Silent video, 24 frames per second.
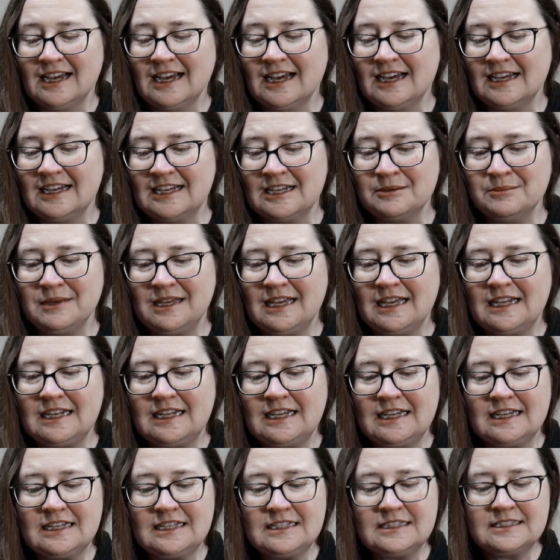It
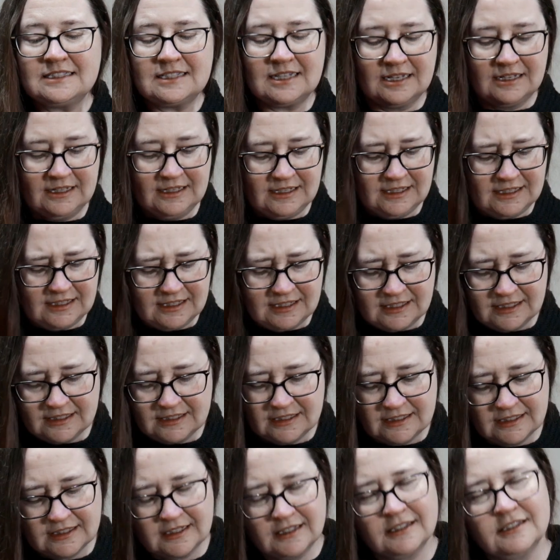is,
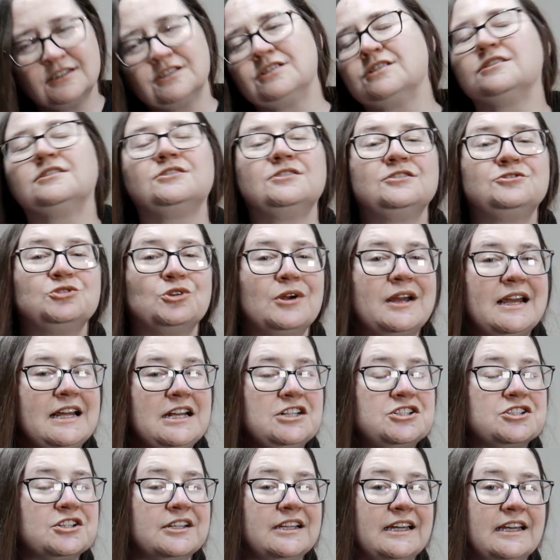
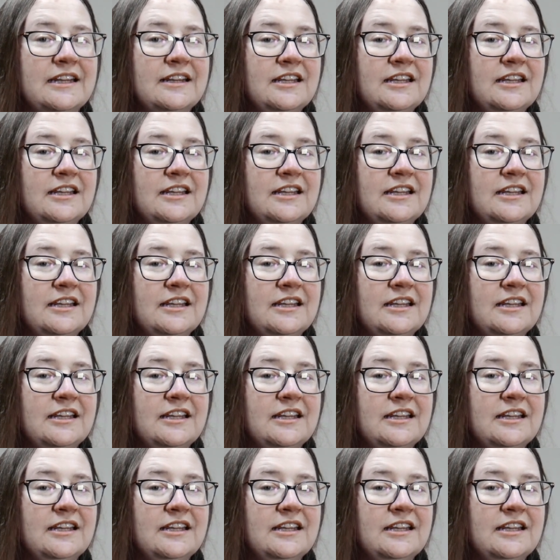strangely,